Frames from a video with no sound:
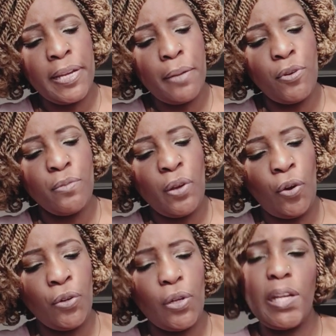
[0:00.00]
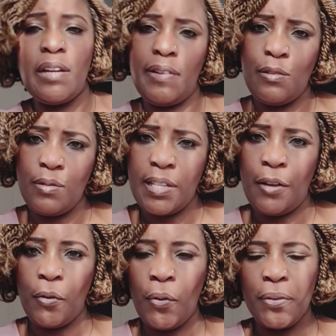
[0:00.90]
they must be honored and never looked
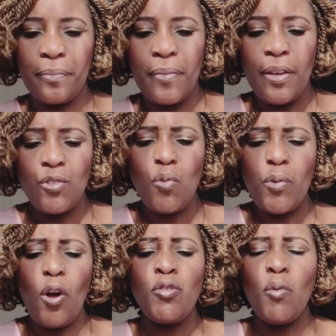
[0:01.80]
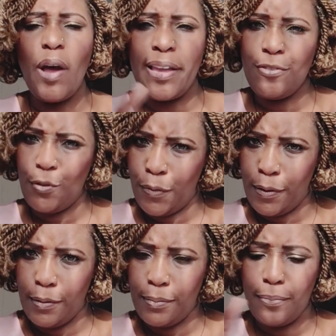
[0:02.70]
down on. So we all know Ahithophel.